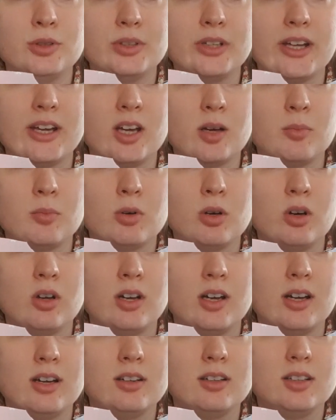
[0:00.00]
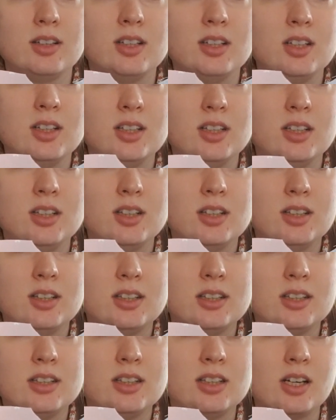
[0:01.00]
gingham collar.
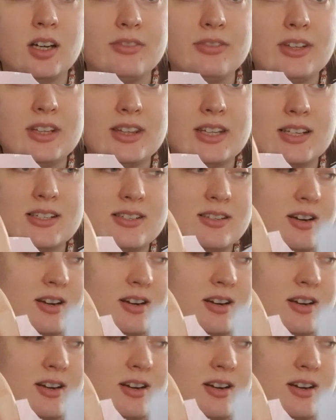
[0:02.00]
I think that's